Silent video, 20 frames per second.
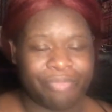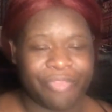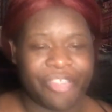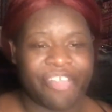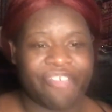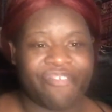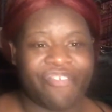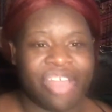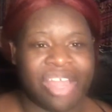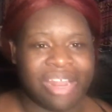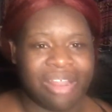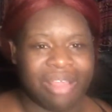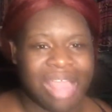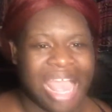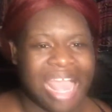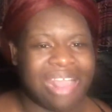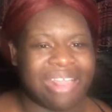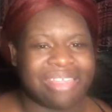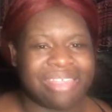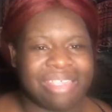
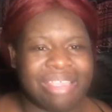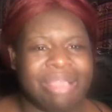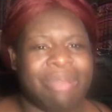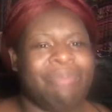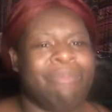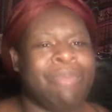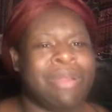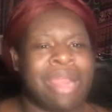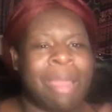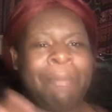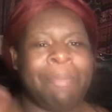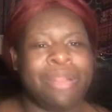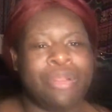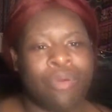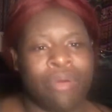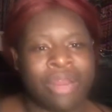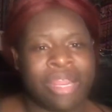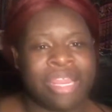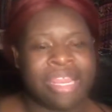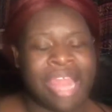when I be
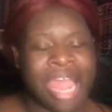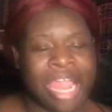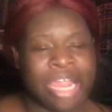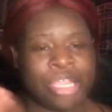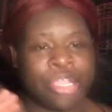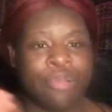doing these like